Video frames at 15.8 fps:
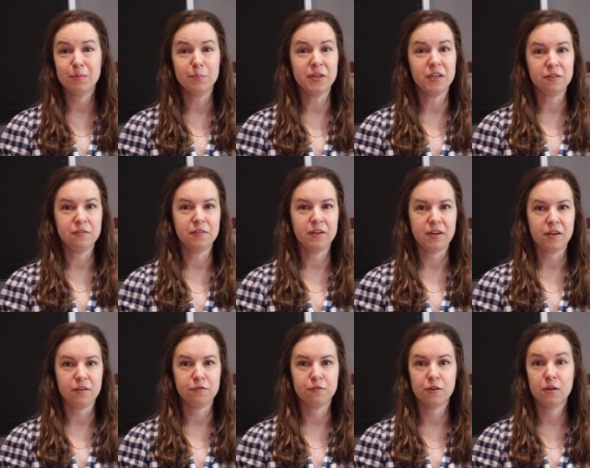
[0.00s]

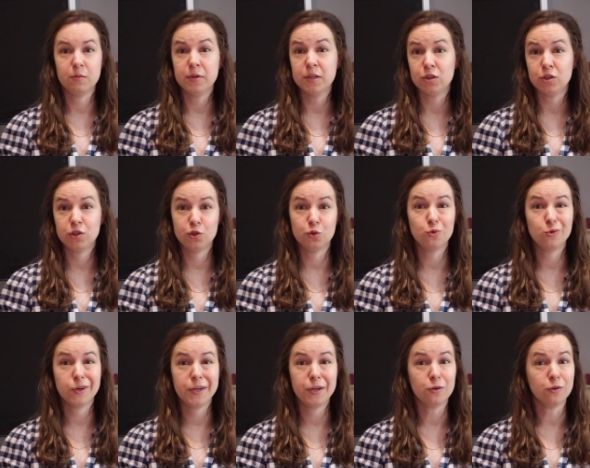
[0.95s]
benefiting from his
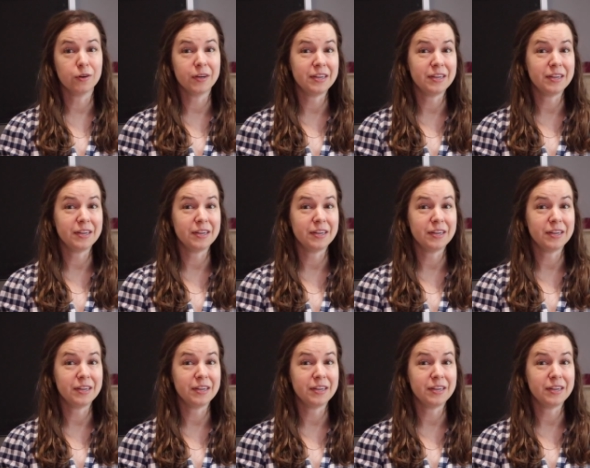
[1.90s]
story or